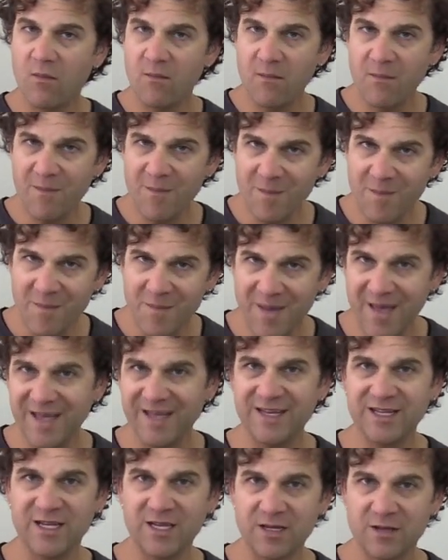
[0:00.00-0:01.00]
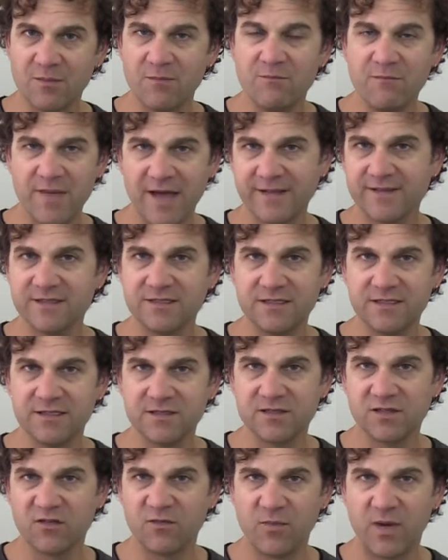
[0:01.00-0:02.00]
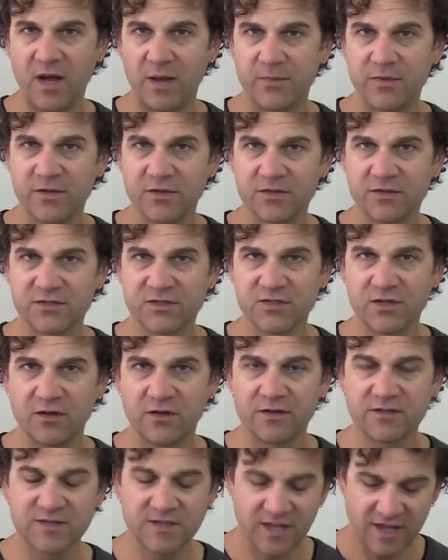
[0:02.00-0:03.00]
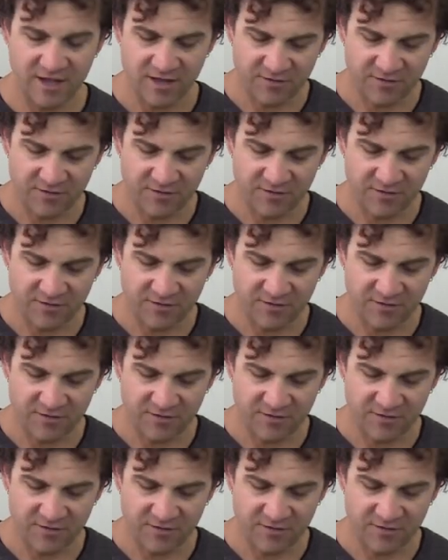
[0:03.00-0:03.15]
many melodies of popular songs